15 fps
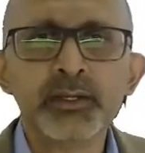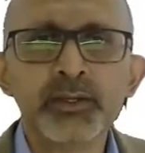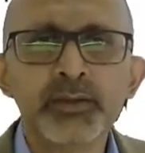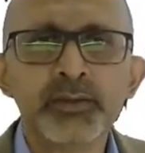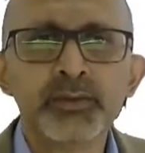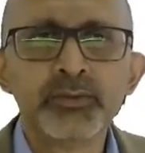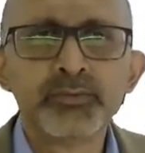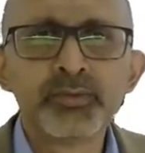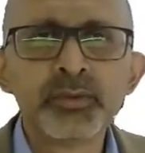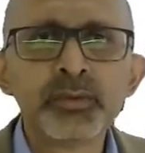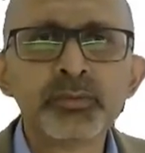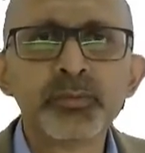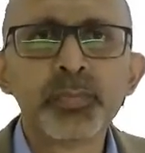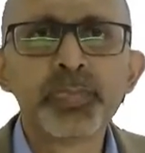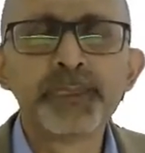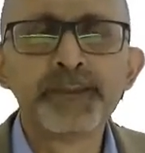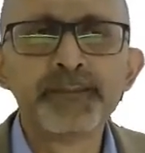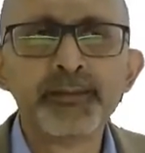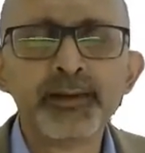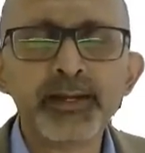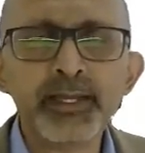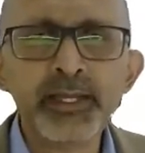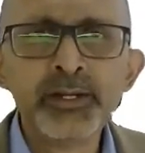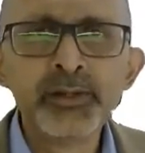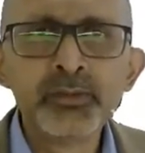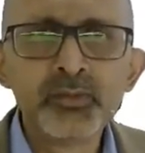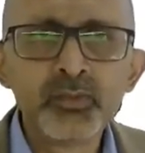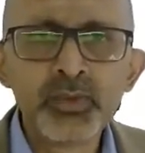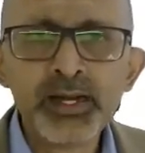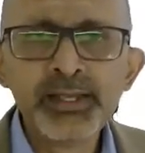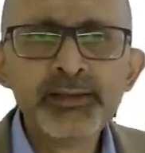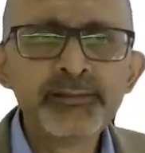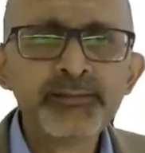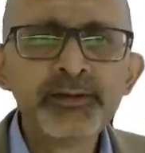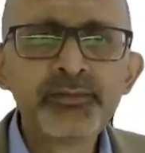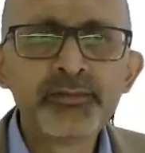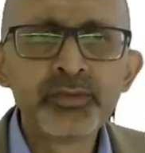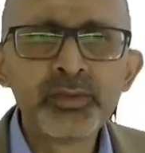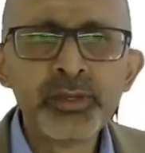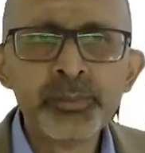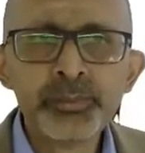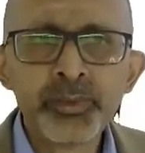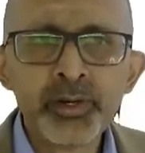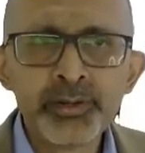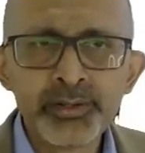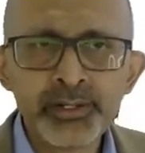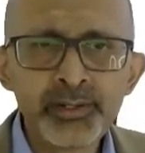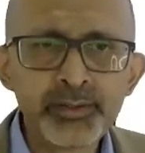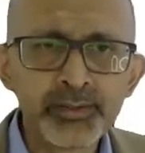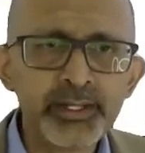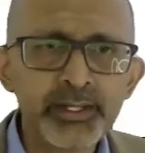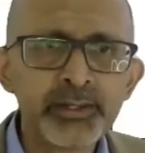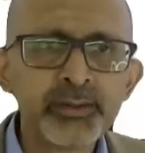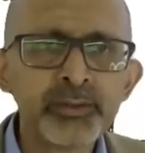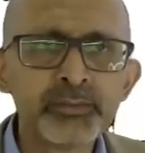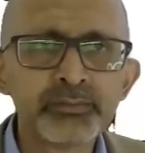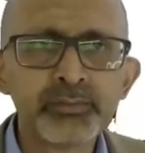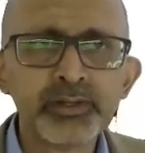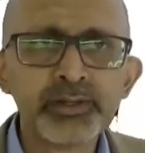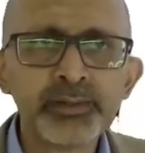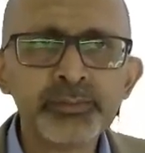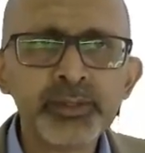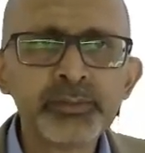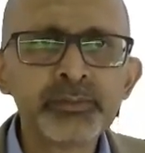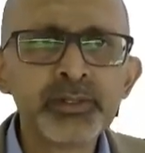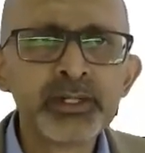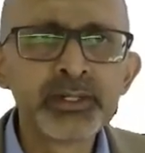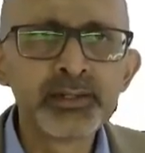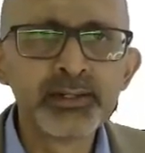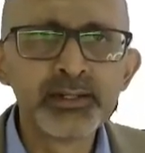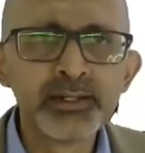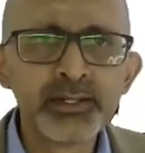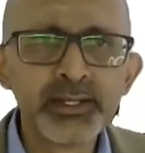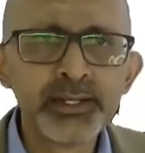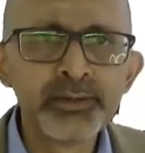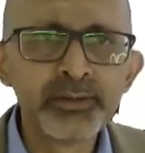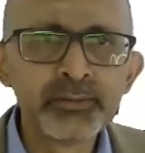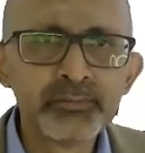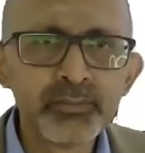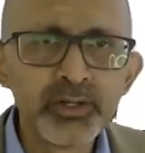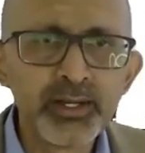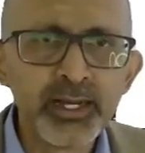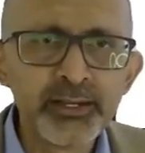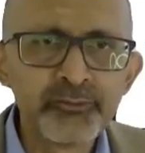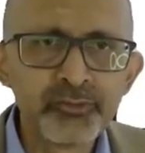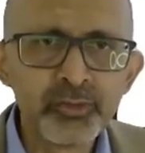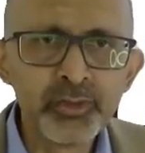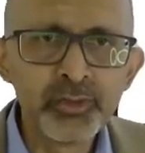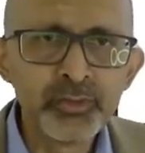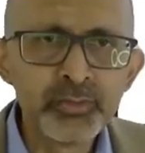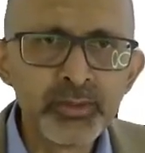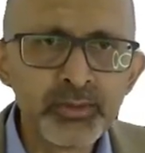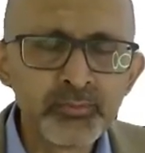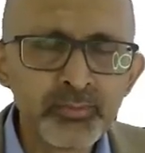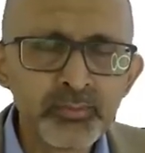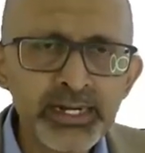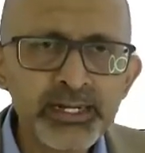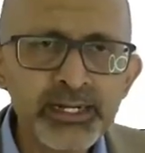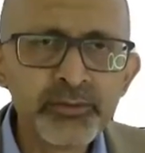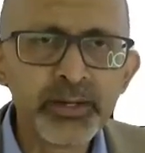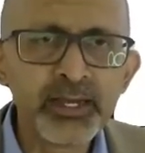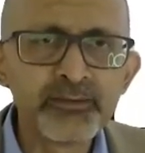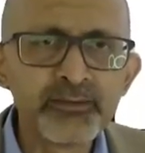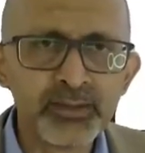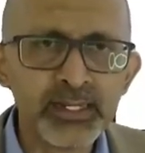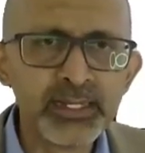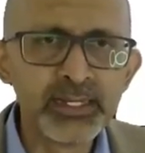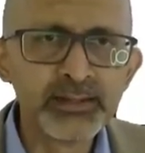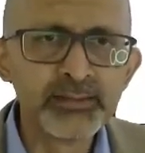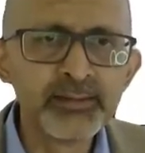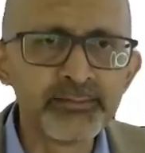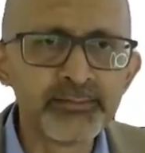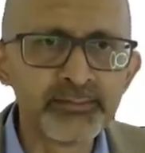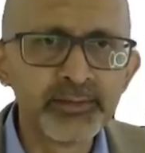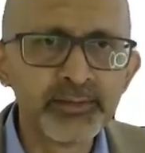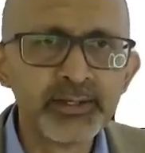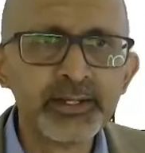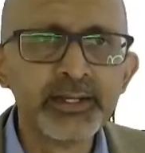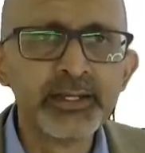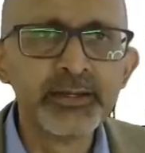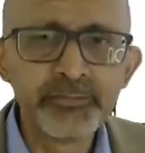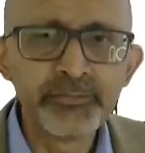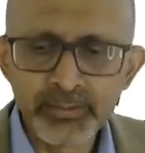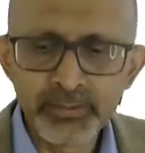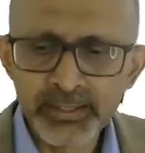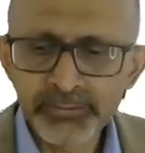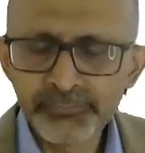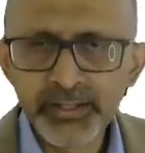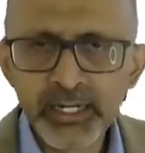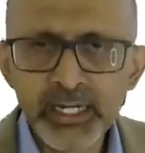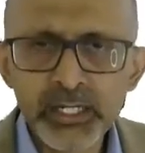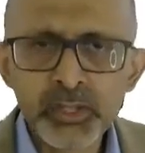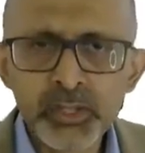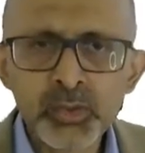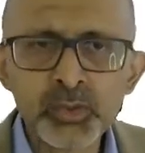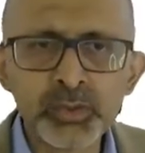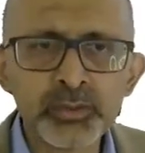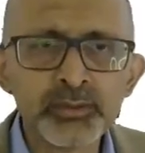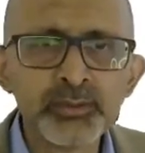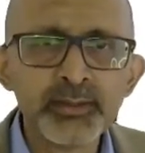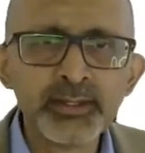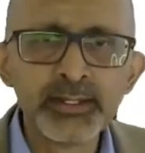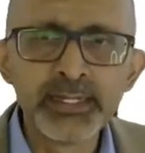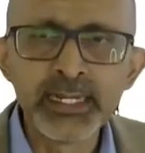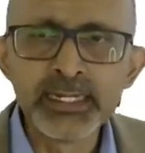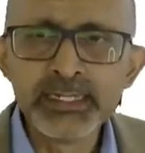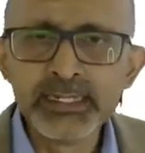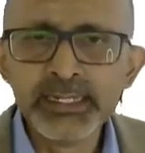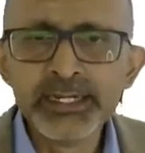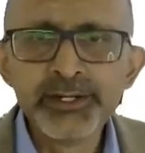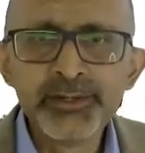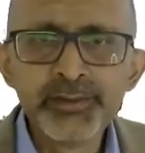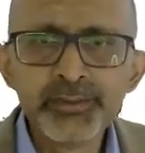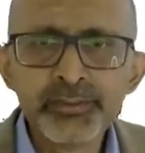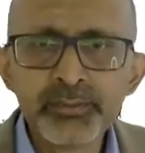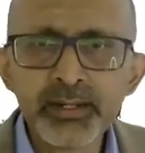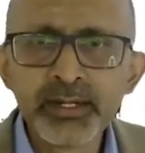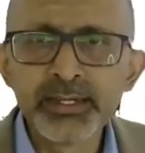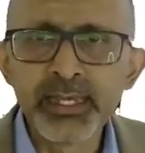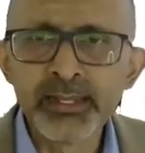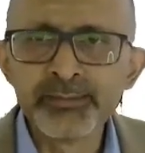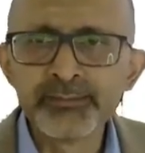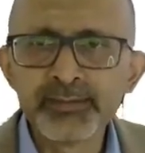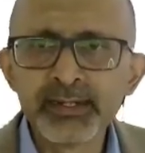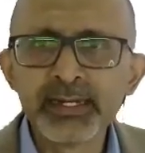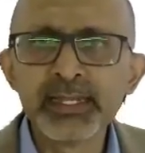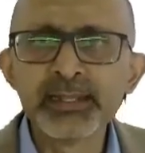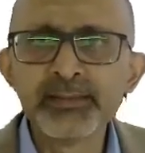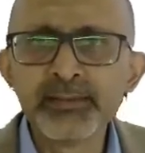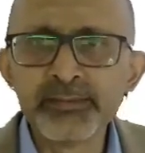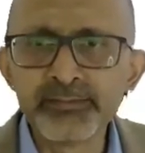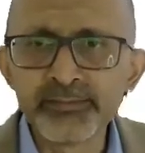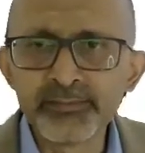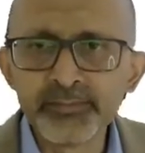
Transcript: So, you know, why is it so important? You know, remember, you know, I showed you the white patch like this. If left alone, can lead to a cancer like this.